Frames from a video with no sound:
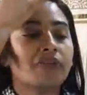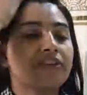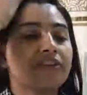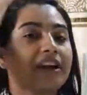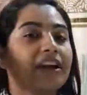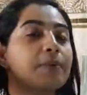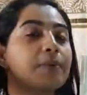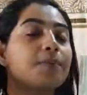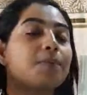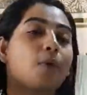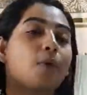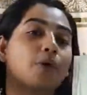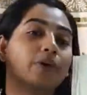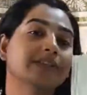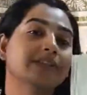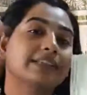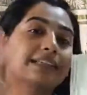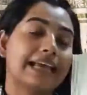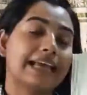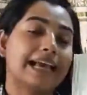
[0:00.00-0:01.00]
of a very
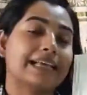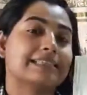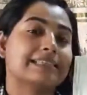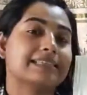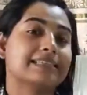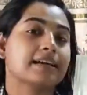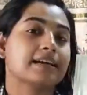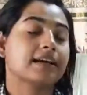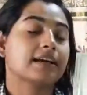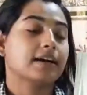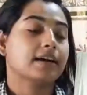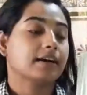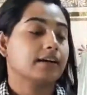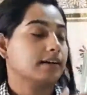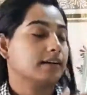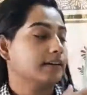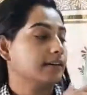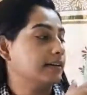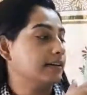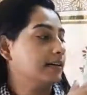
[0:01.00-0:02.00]
important guest,
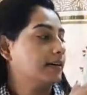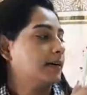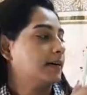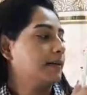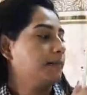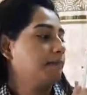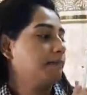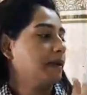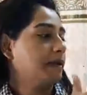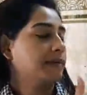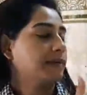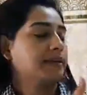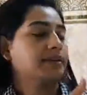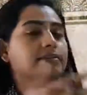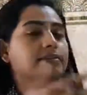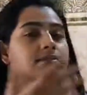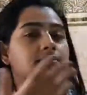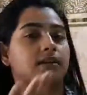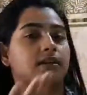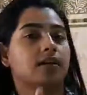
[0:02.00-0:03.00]
maybe
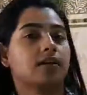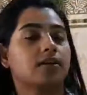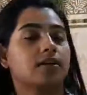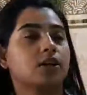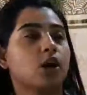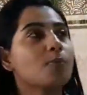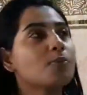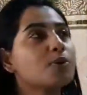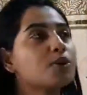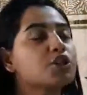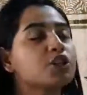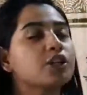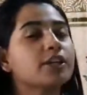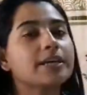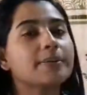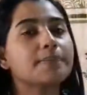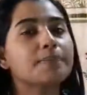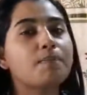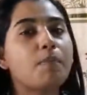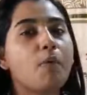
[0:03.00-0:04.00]
he's
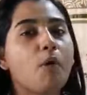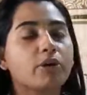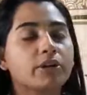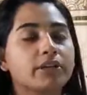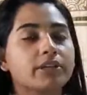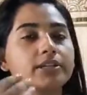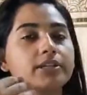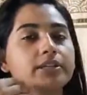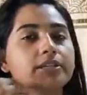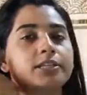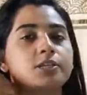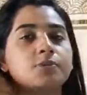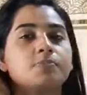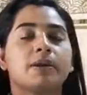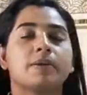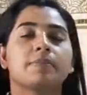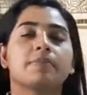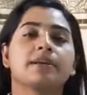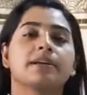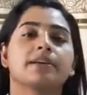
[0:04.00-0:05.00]
commercially important,
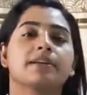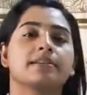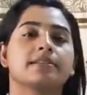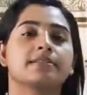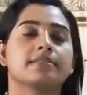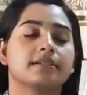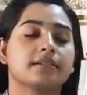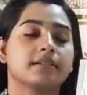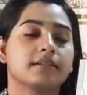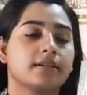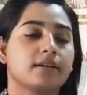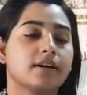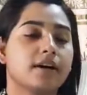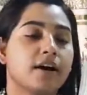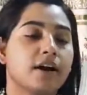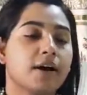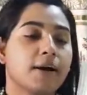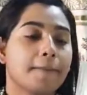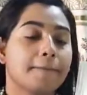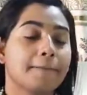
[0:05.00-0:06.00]
maybe he's a
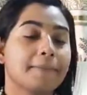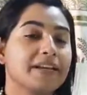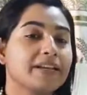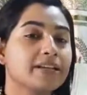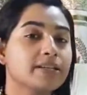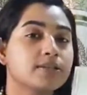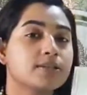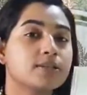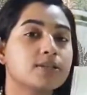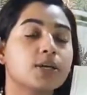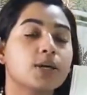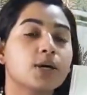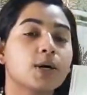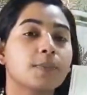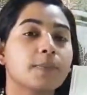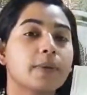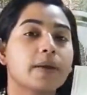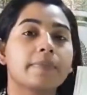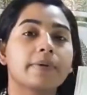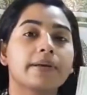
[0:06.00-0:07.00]
minister,
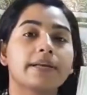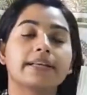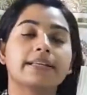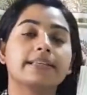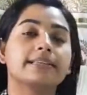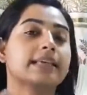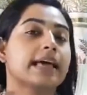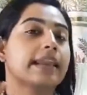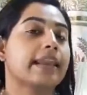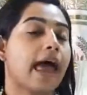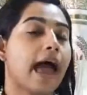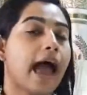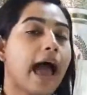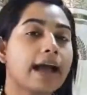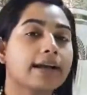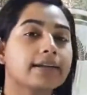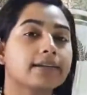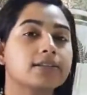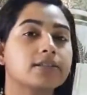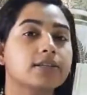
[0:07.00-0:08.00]
maybe he's an
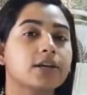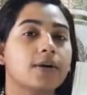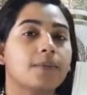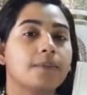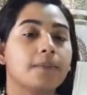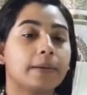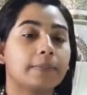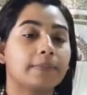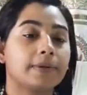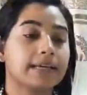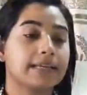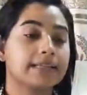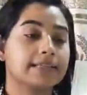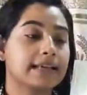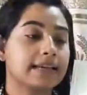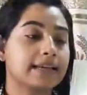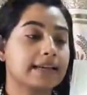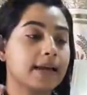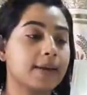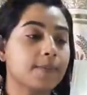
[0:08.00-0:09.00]
actor, maybe he's
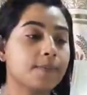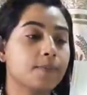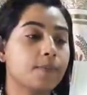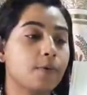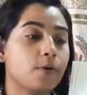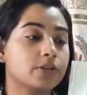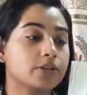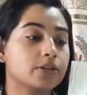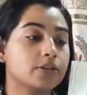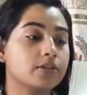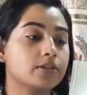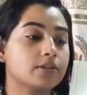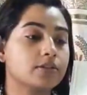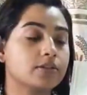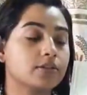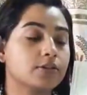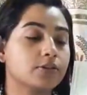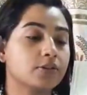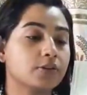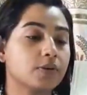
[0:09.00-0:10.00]
an
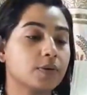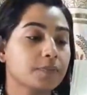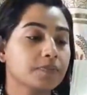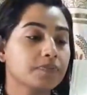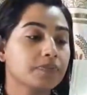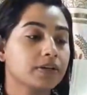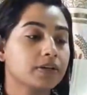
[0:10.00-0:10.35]
important, you know,